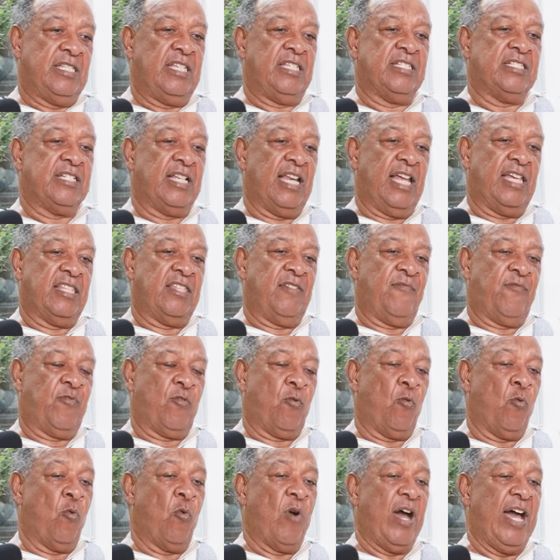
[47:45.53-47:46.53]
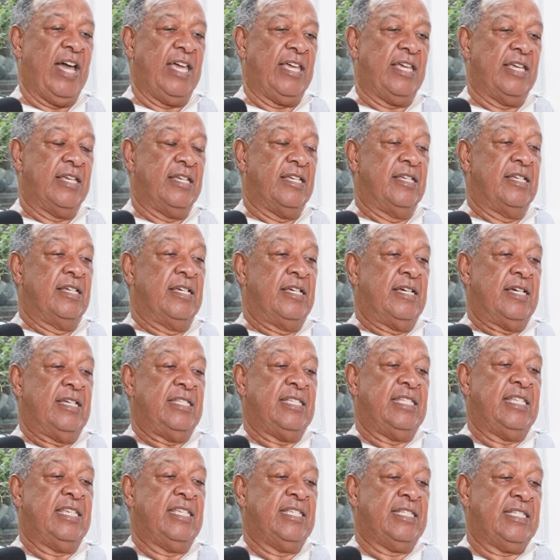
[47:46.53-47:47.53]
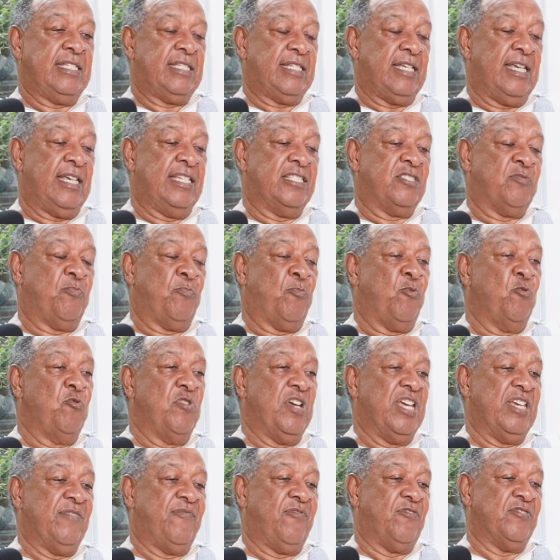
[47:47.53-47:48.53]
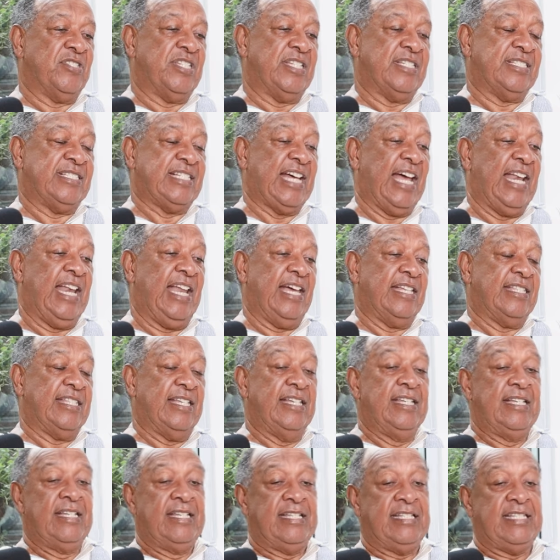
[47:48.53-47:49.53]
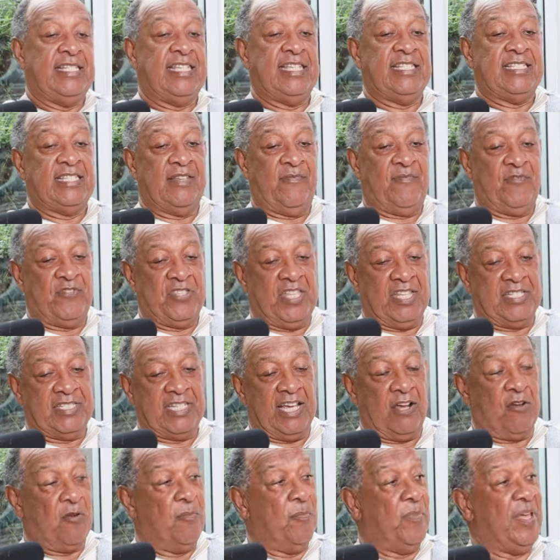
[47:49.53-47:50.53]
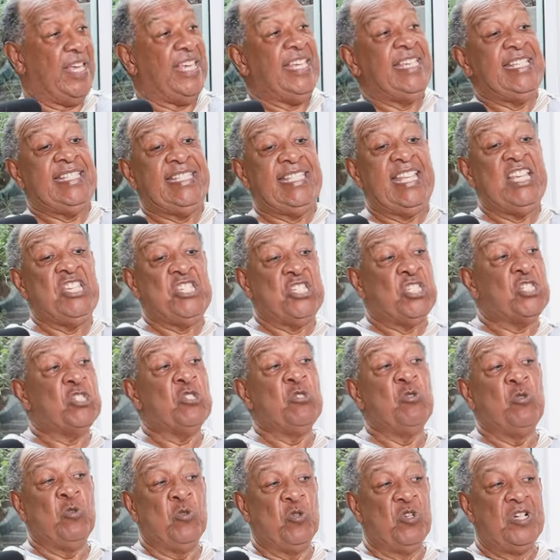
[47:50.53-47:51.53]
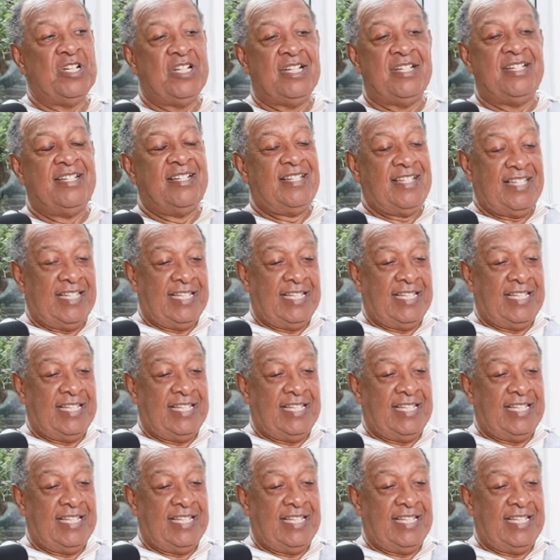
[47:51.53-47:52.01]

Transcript: this glass for wine, uh, this spoon for the salad, this for the second. It teaches you yeah.